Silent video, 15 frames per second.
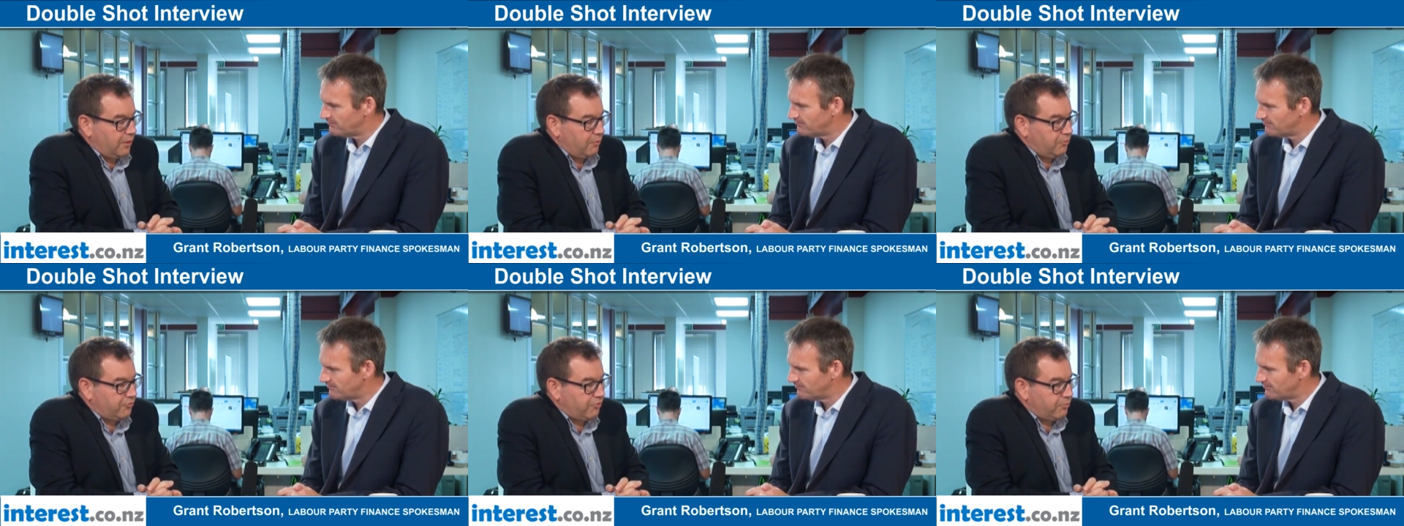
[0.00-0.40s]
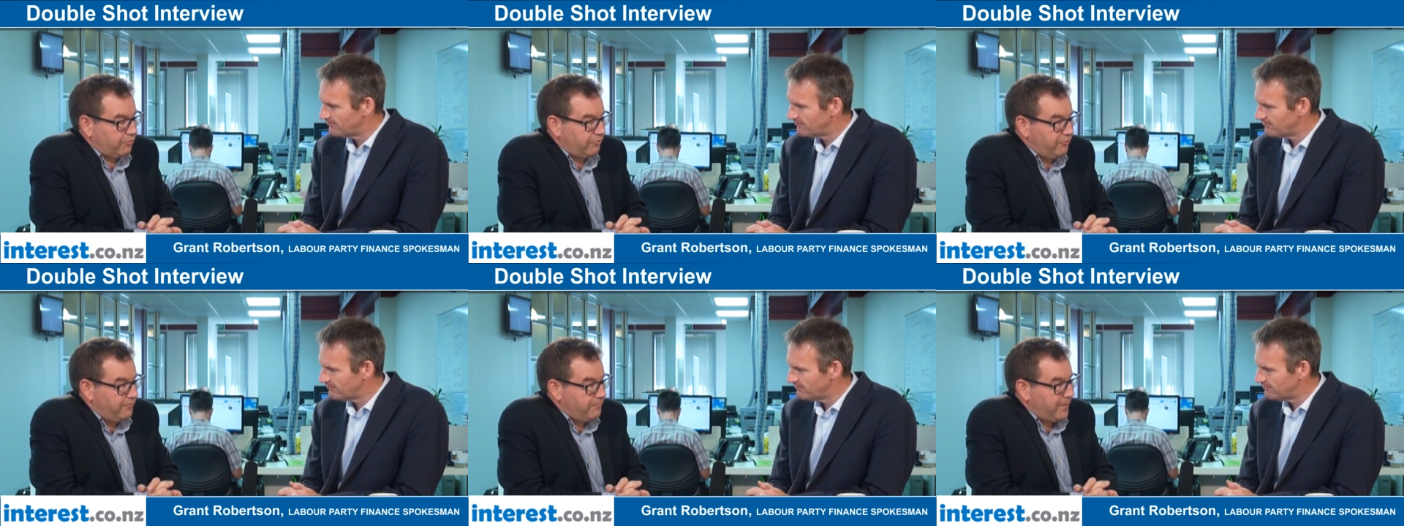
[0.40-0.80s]
Speaker 1: you know, it was
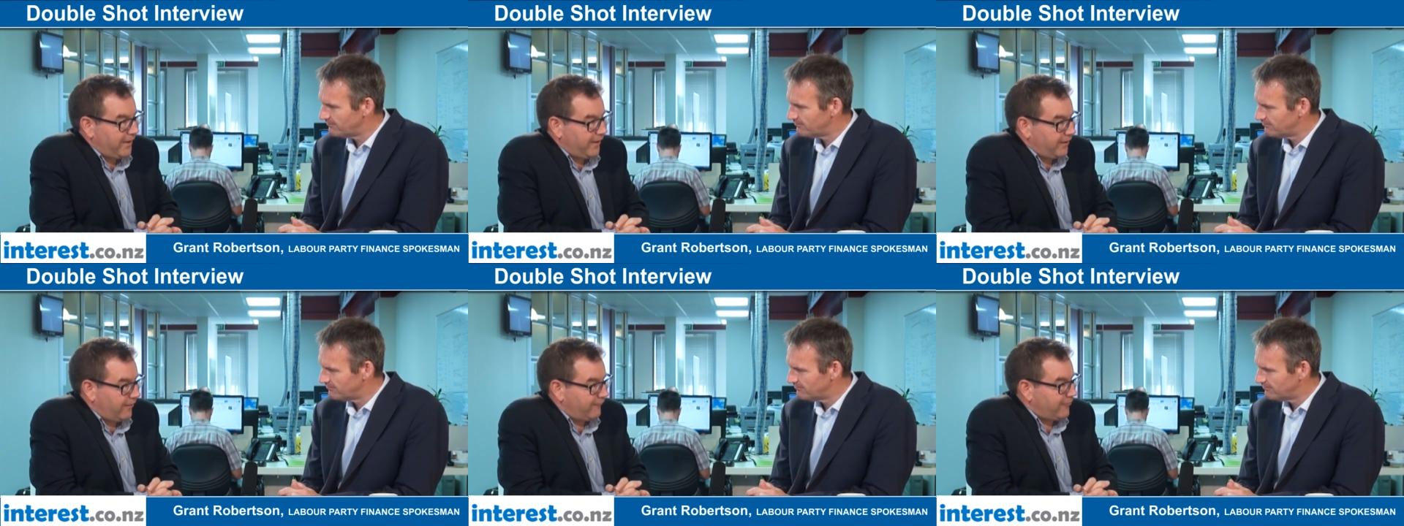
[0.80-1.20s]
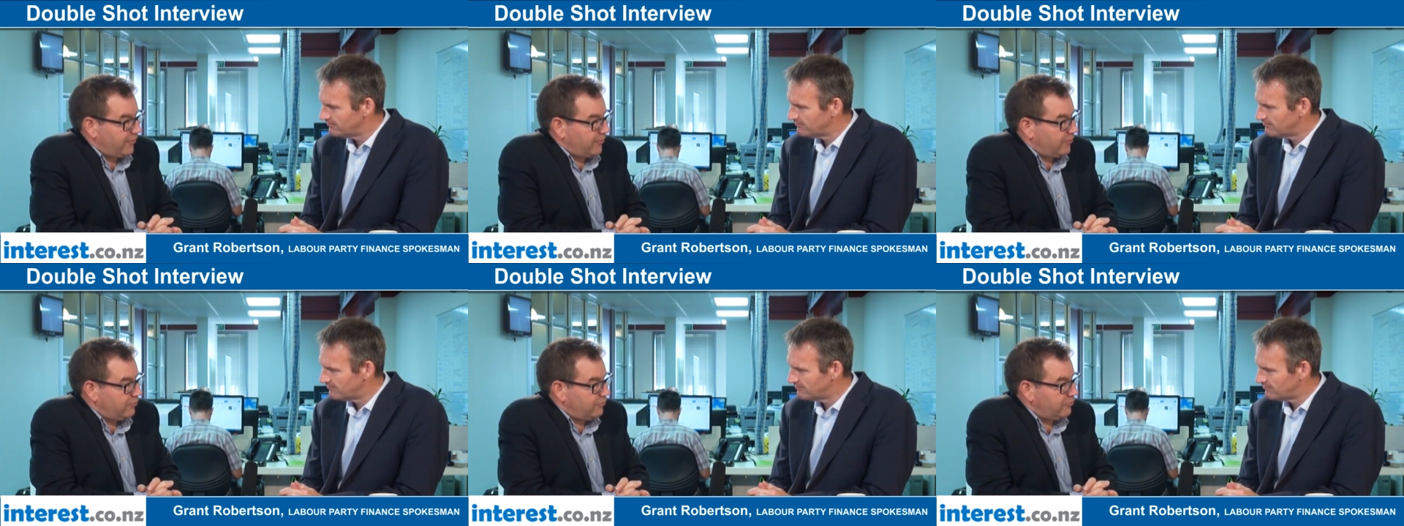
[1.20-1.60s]
the Reserve Bank
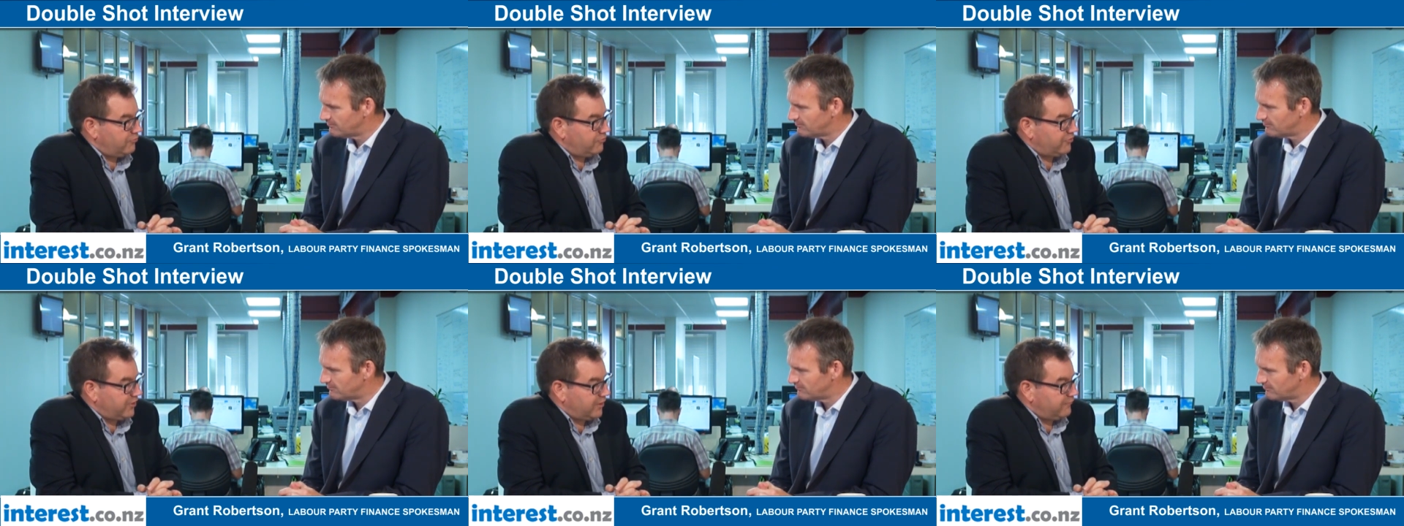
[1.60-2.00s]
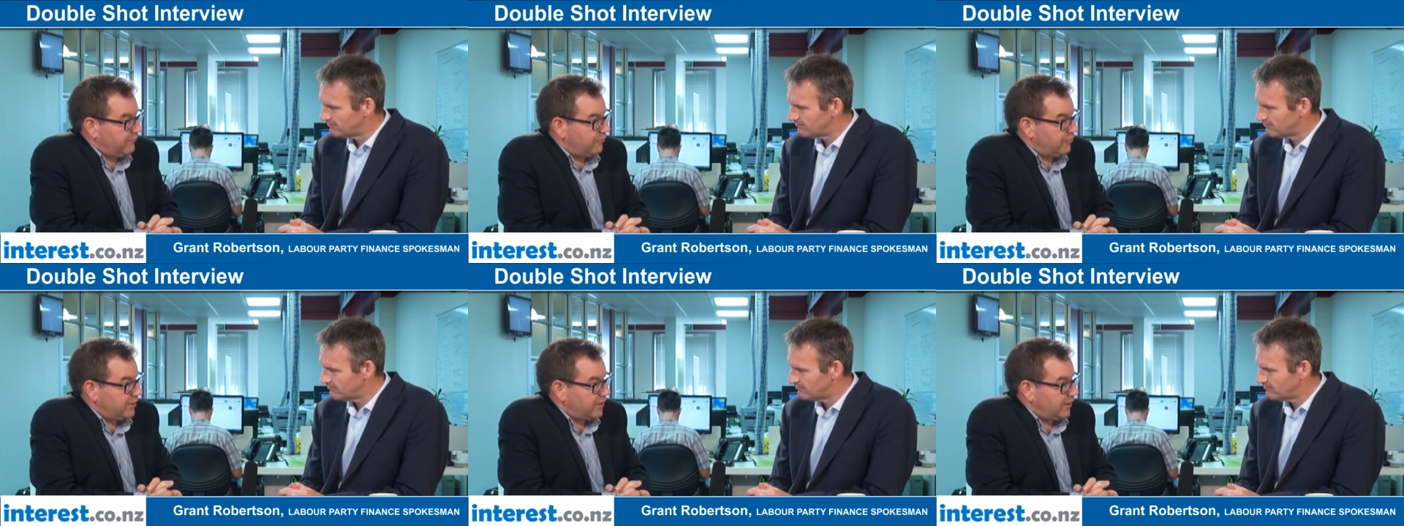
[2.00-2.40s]
governor who said
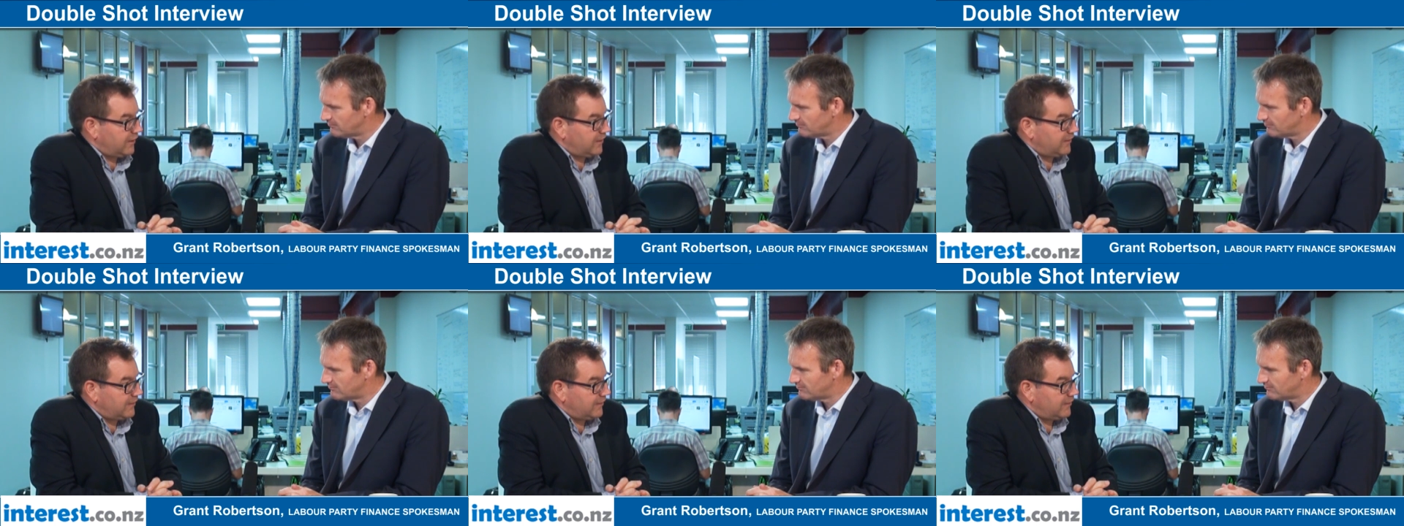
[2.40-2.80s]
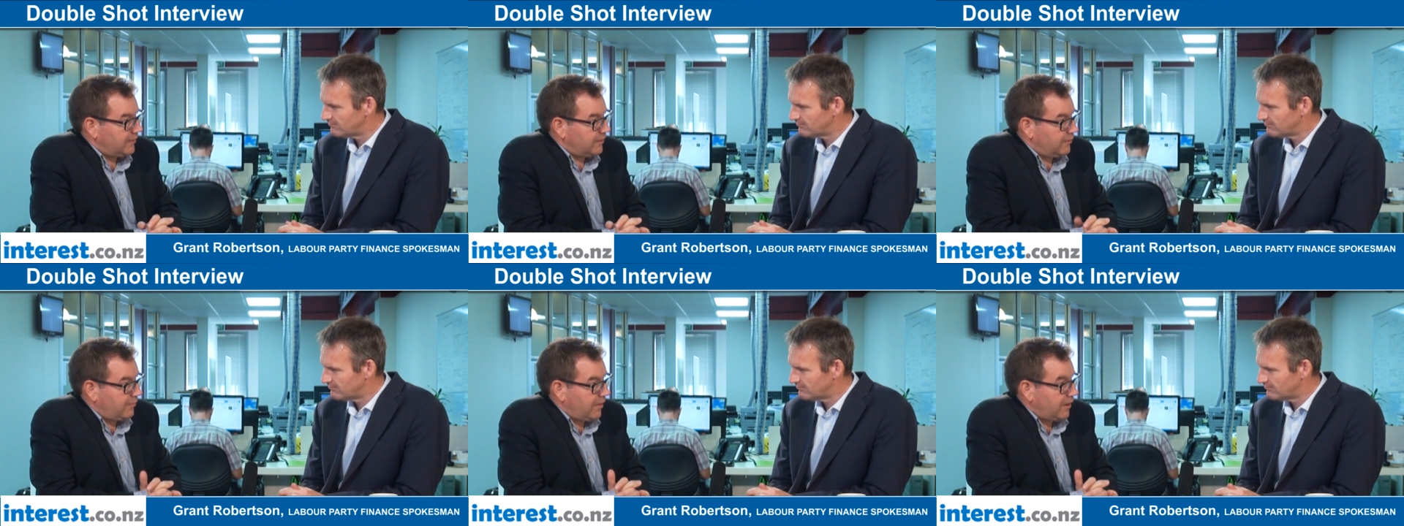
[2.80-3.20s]
very
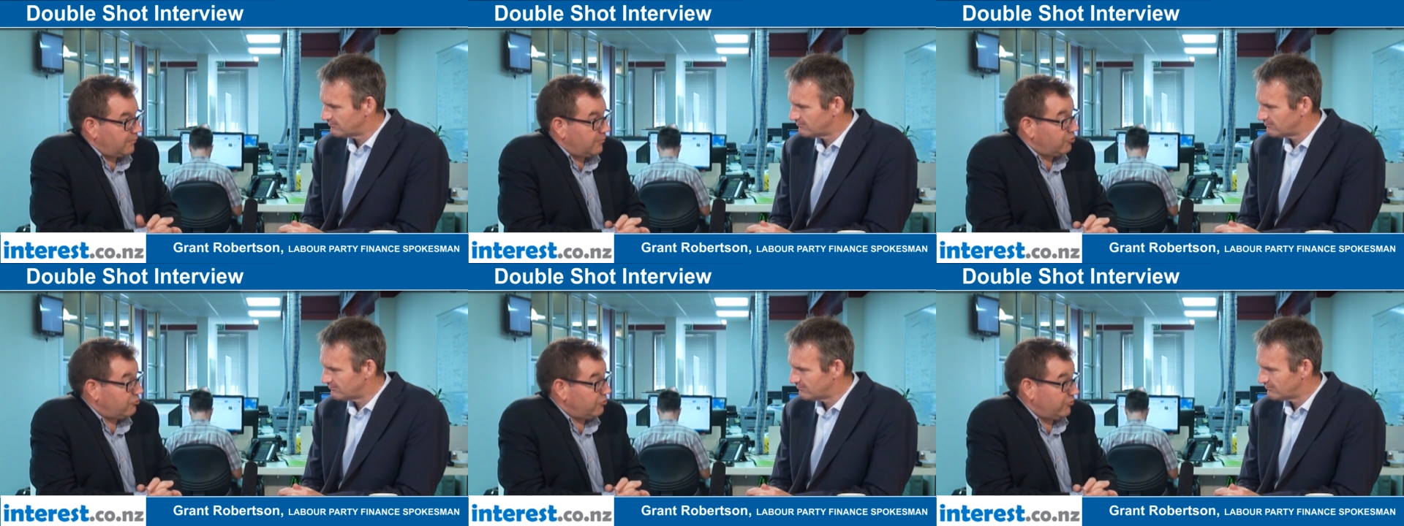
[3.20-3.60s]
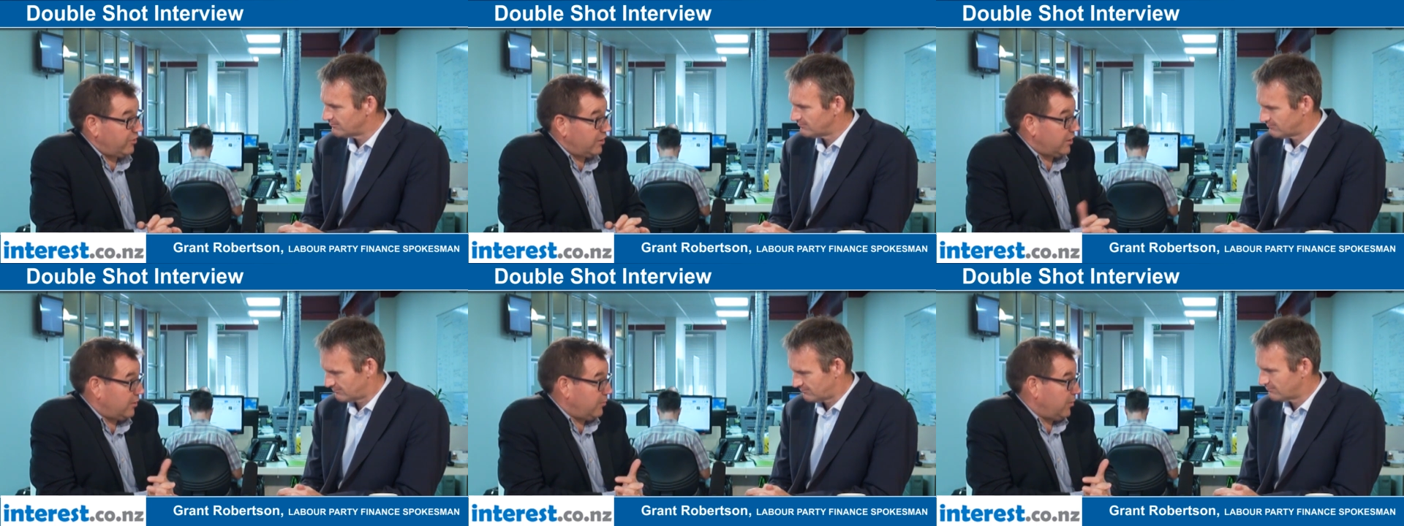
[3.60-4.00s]
clearly at the Parliamentary
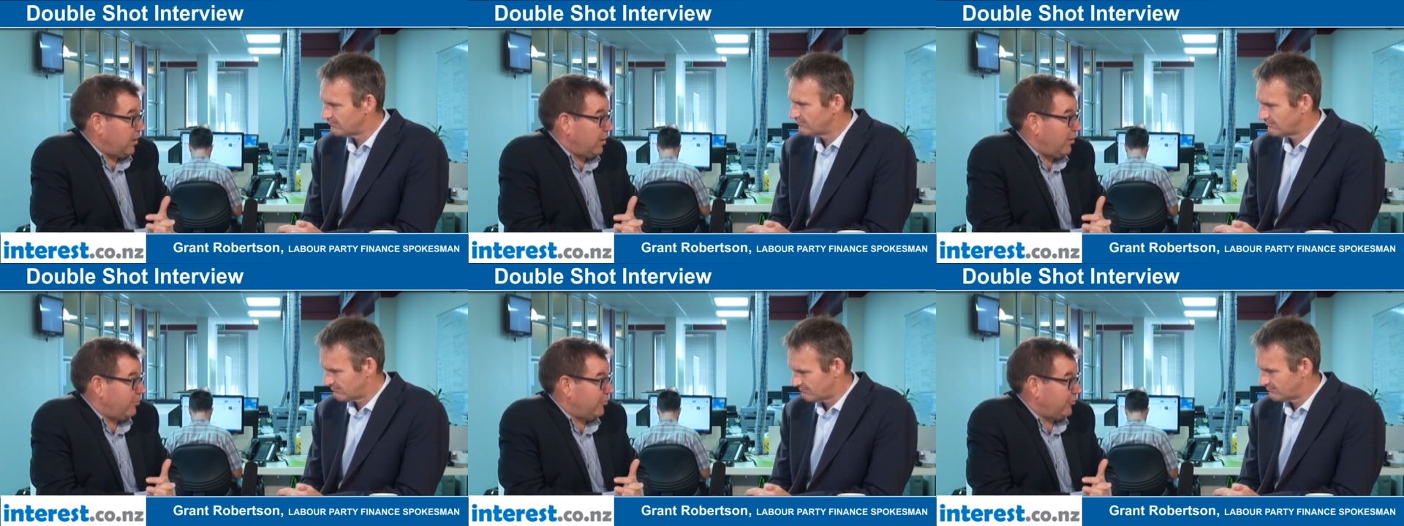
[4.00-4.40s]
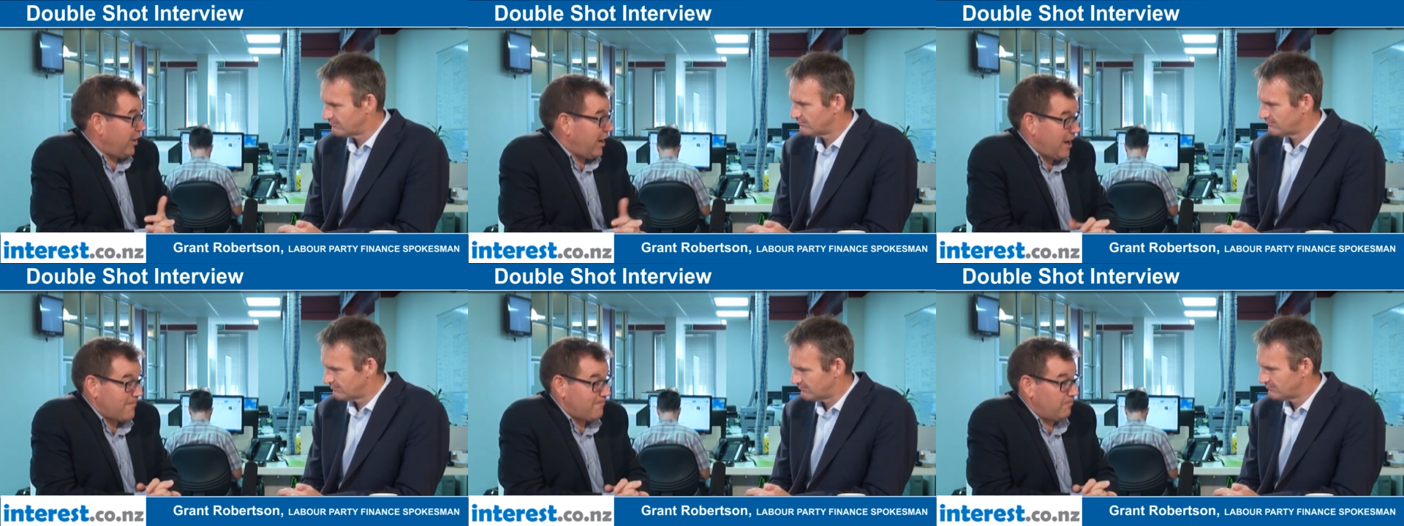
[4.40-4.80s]
Select Committee I
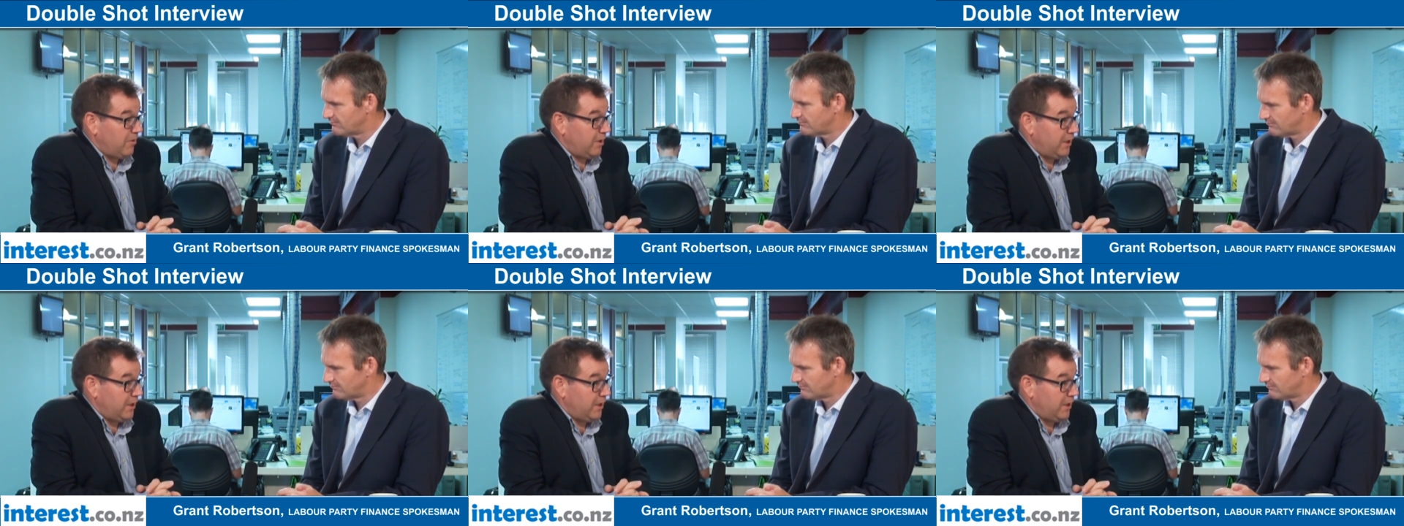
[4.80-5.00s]
was at